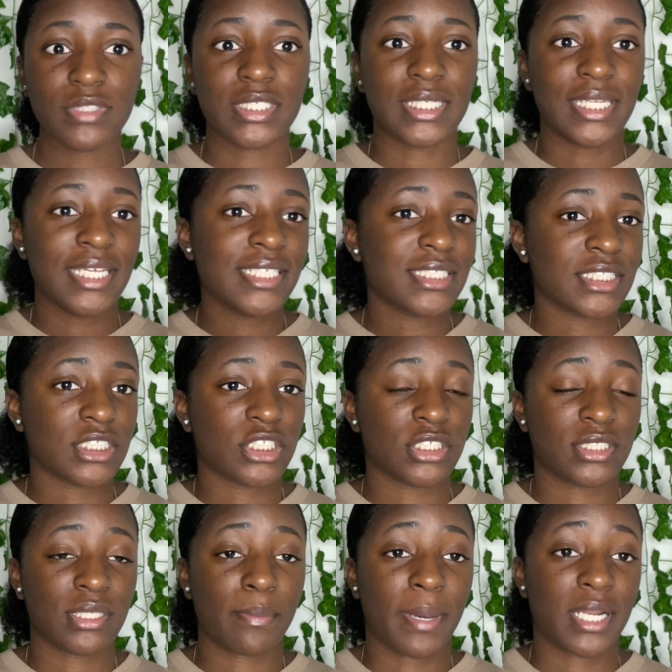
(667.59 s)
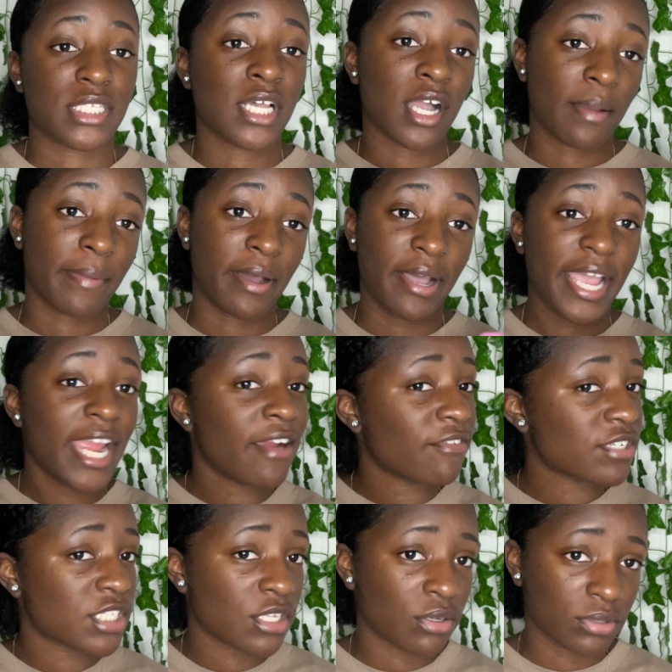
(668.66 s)
listen to somebody talk about every
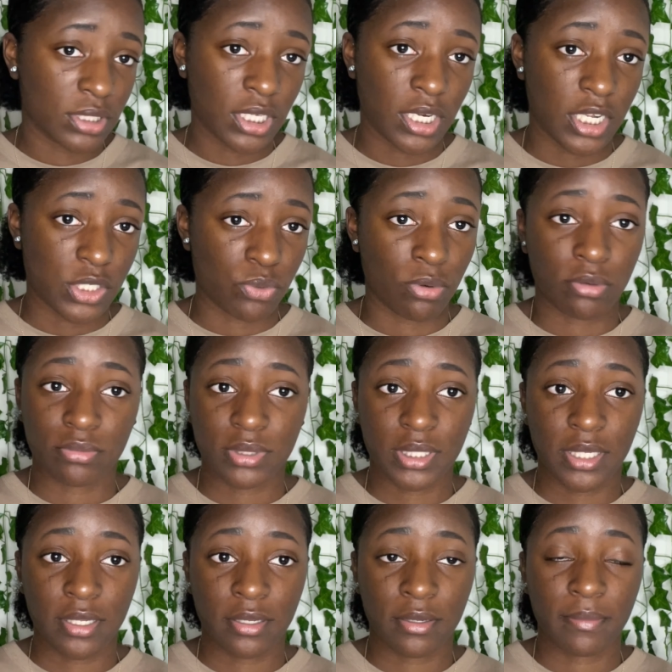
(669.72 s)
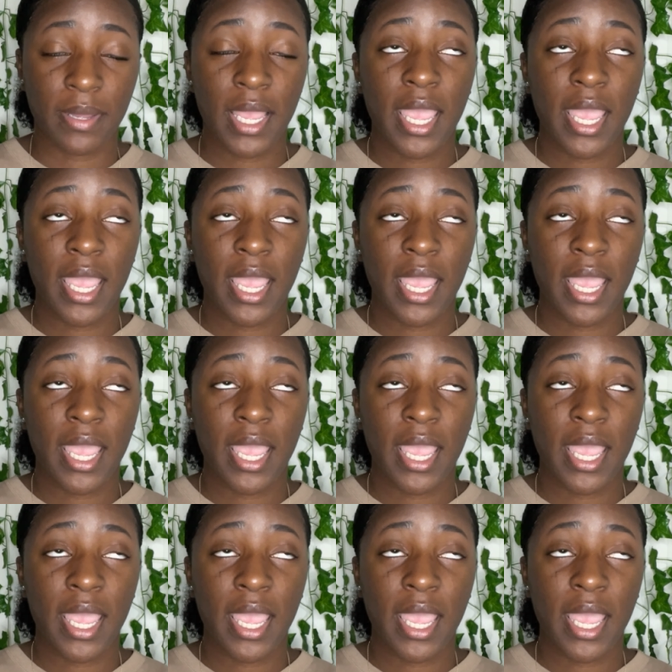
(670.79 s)
single thing that's wrong with them.